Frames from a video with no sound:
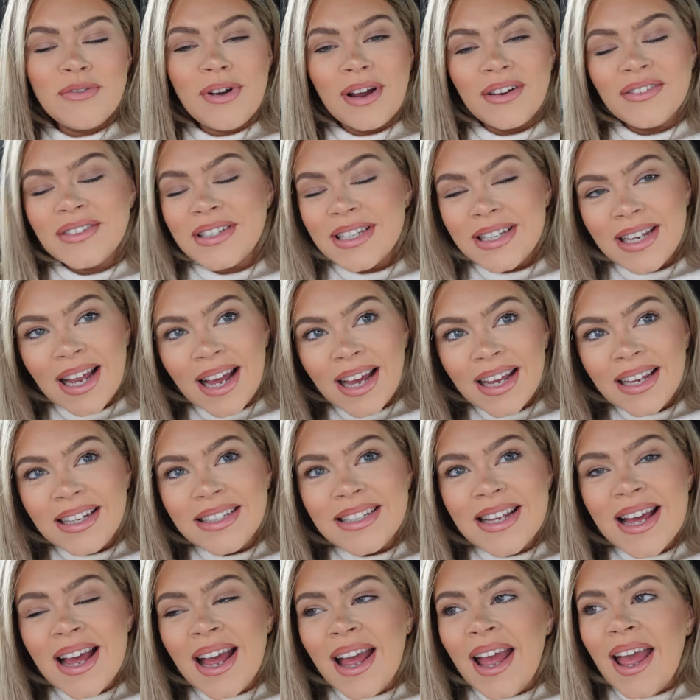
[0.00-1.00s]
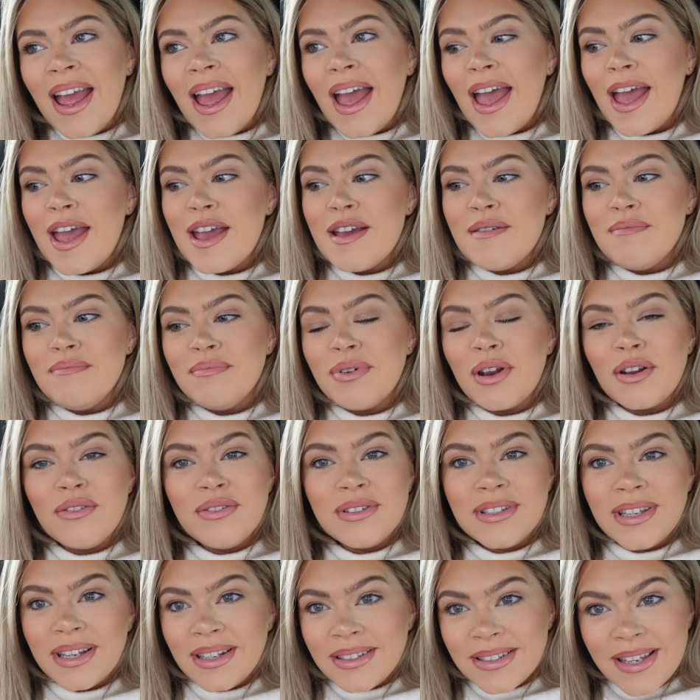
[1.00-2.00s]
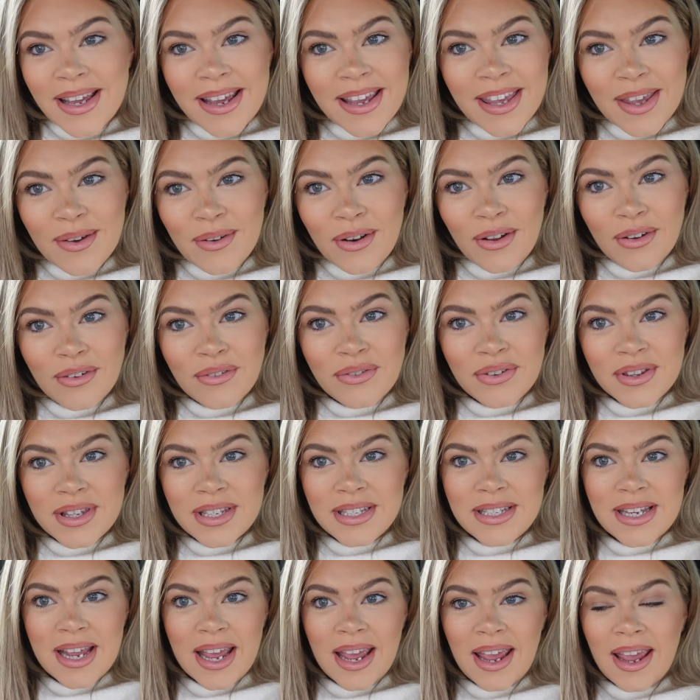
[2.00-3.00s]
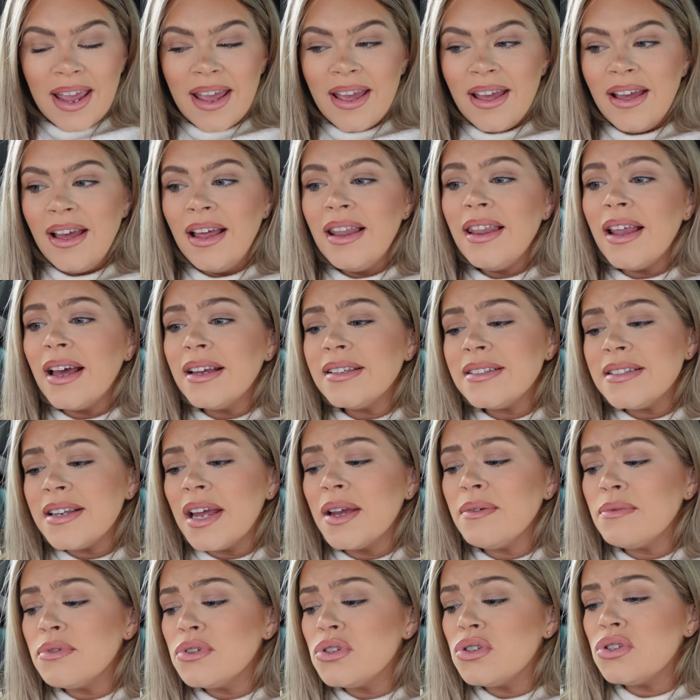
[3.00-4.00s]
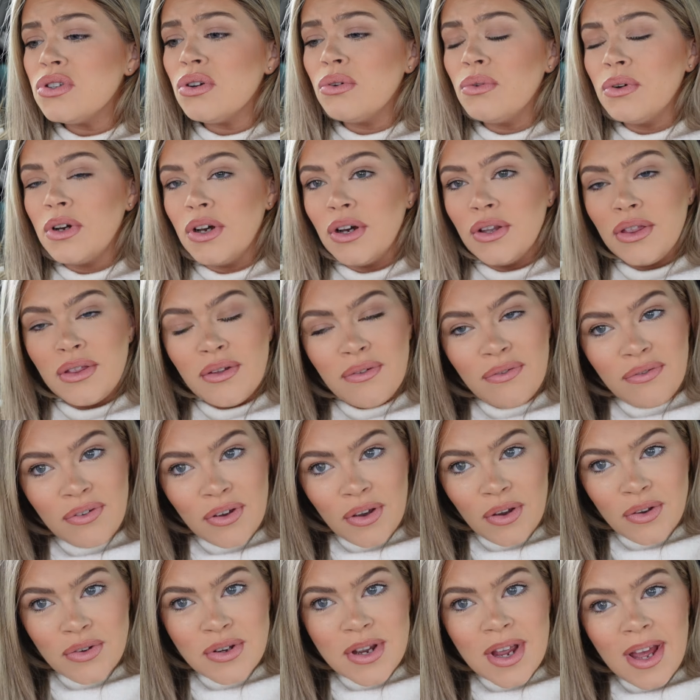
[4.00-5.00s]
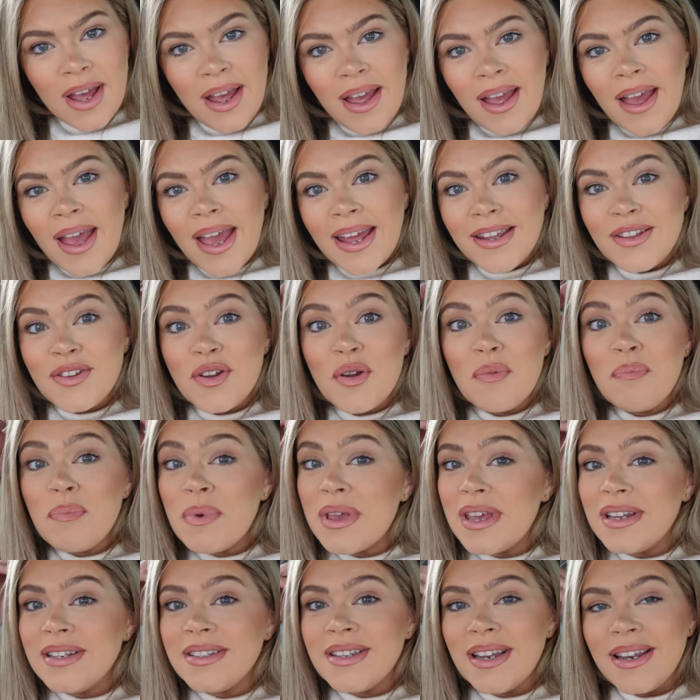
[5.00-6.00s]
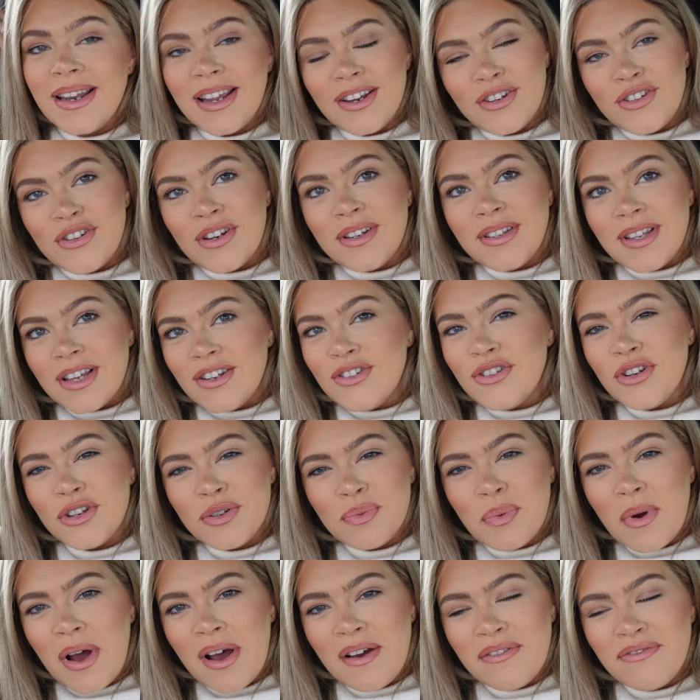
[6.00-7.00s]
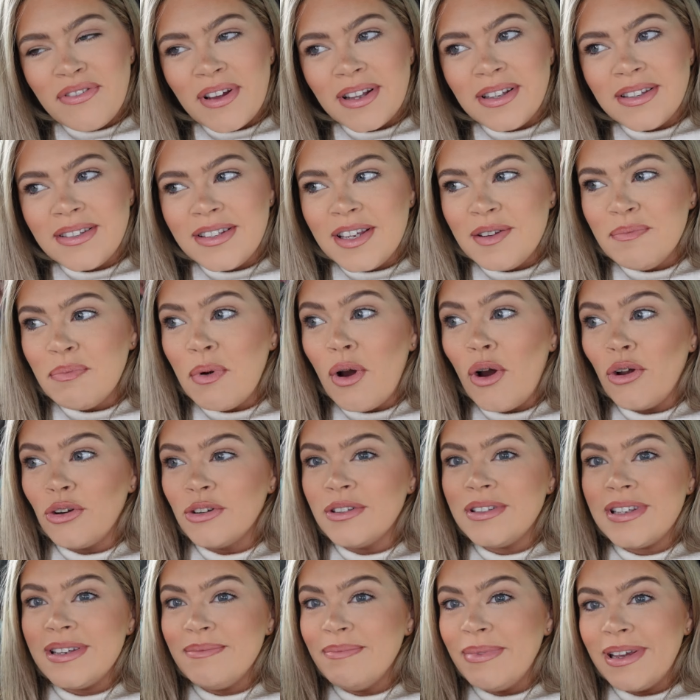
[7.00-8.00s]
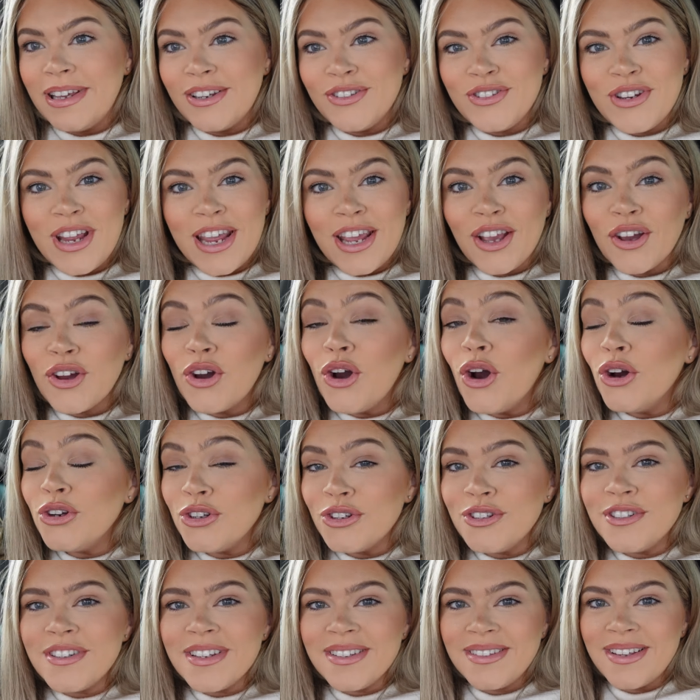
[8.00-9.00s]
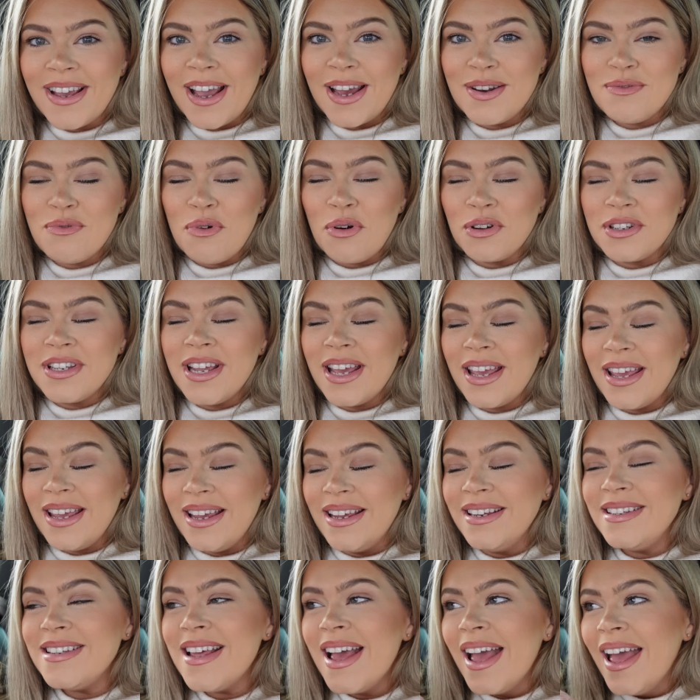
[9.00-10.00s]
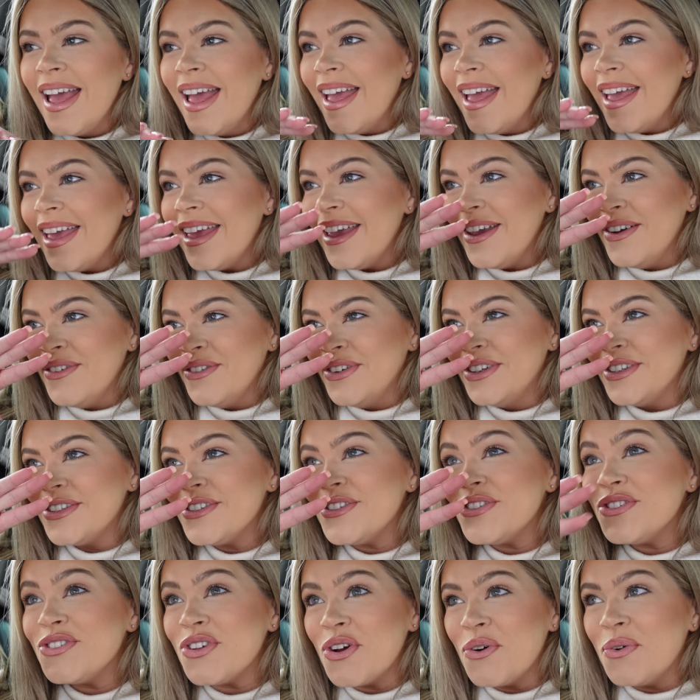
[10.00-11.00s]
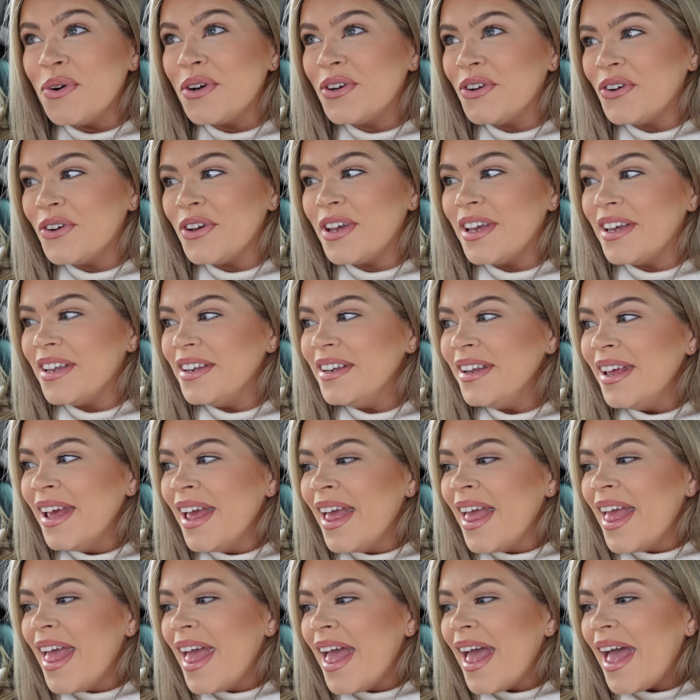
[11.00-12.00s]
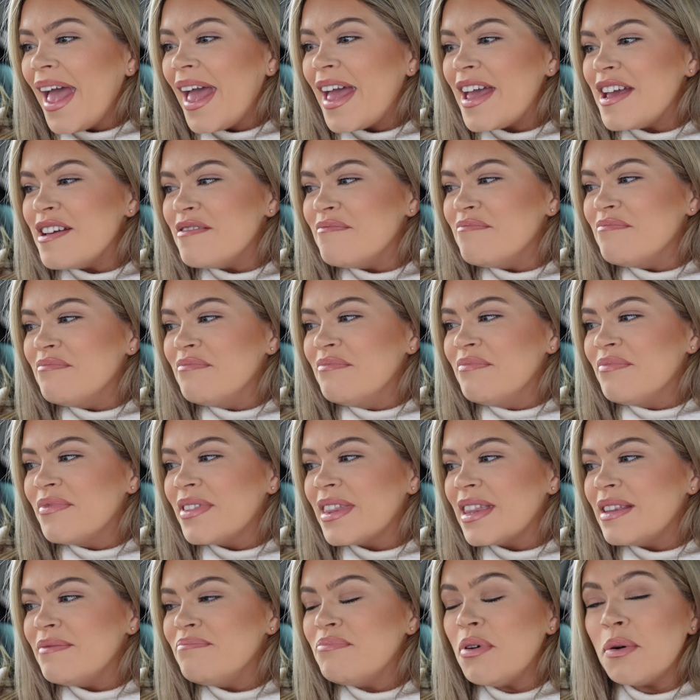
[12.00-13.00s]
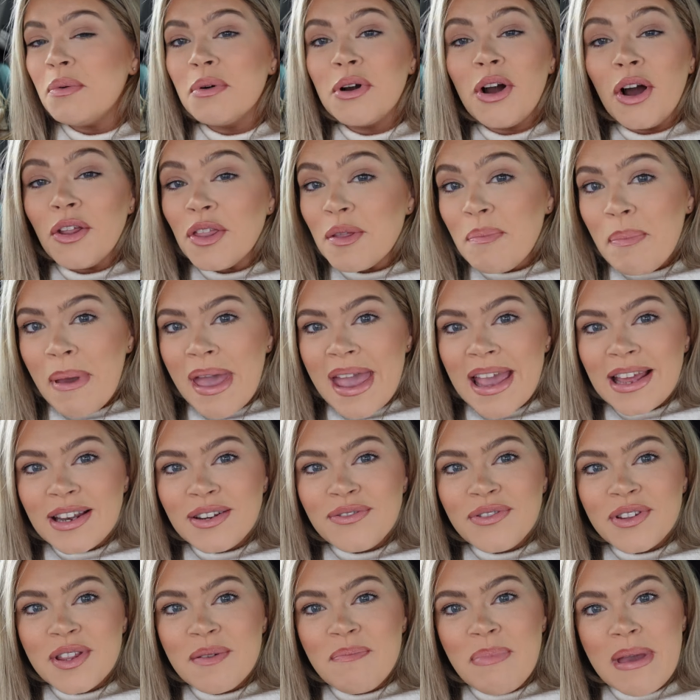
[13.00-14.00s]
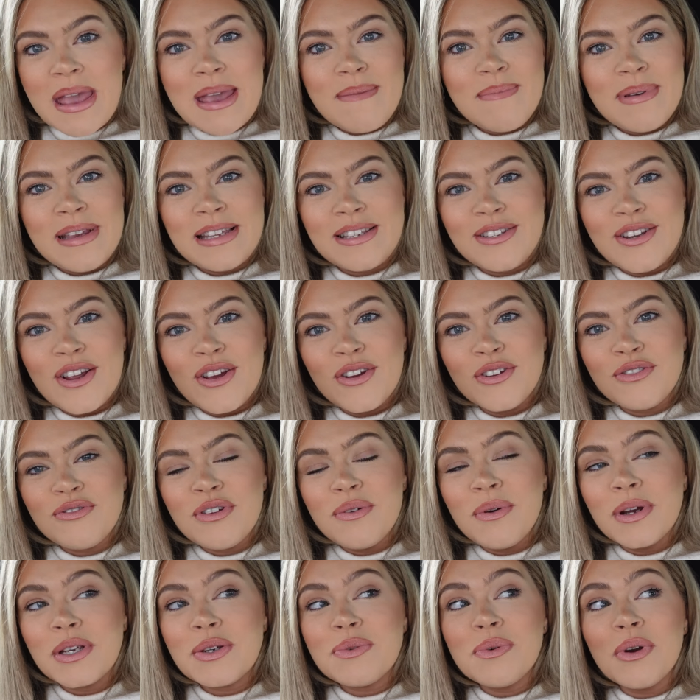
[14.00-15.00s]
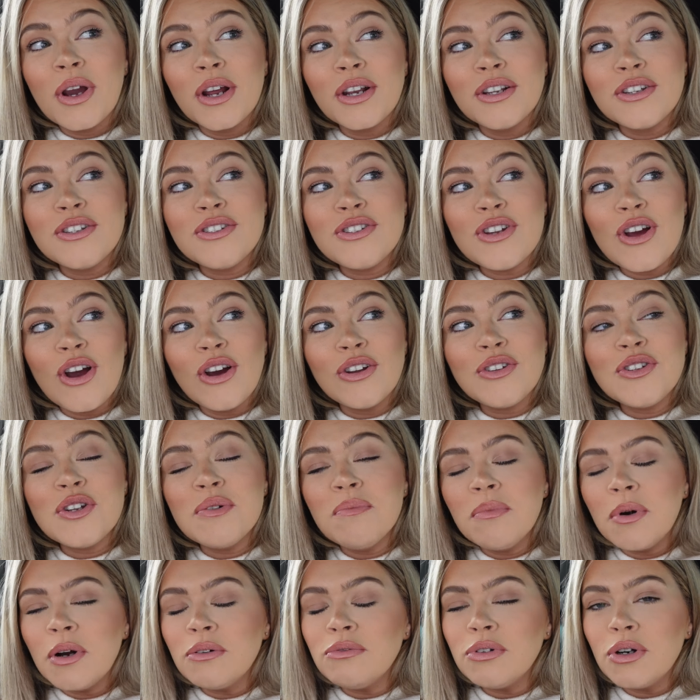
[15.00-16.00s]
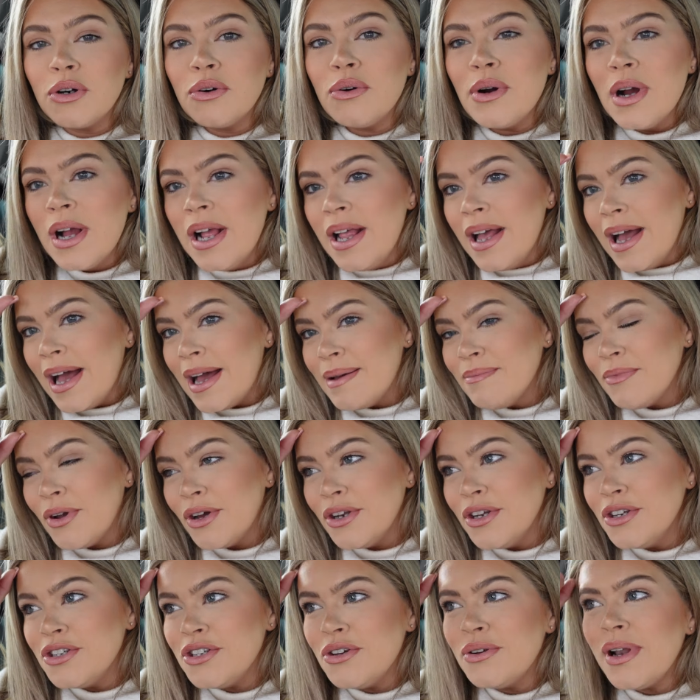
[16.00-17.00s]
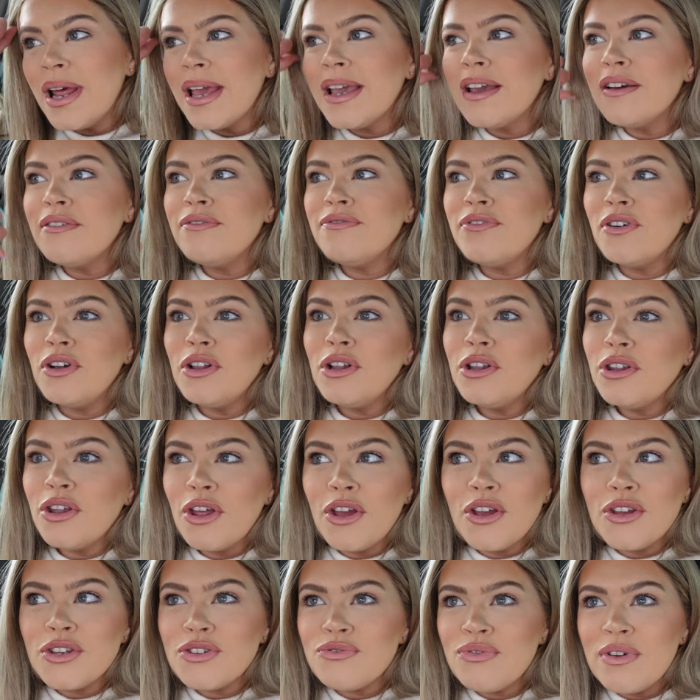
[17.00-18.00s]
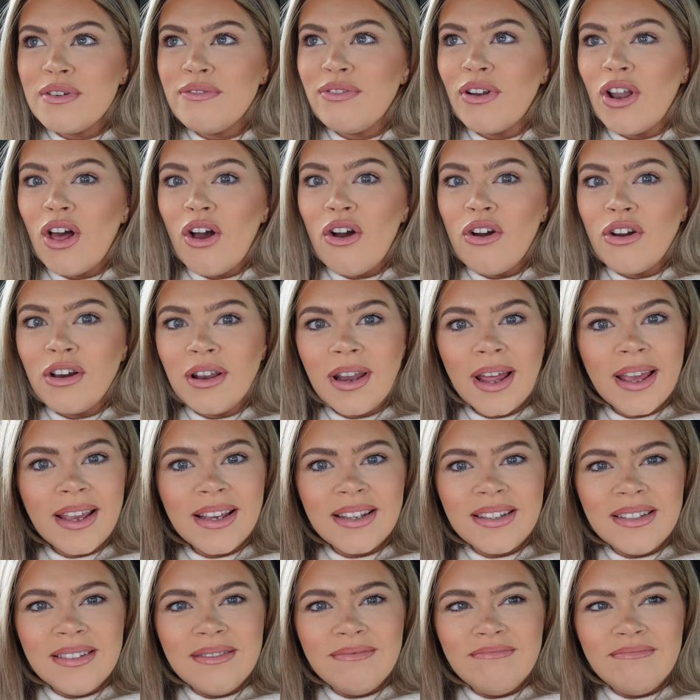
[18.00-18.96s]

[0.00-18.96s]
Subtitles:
around tonight, but obviously I'll take you along for the day. Last night was so good, the food ended up being delicious and just what I fancied, but honestly me and Jake couldn't decide what to eat. It was so annoying. But we got the paint for the baby's nursery, which we're gonna start tomorrow. I'm gonna do like a full nursery vlog, like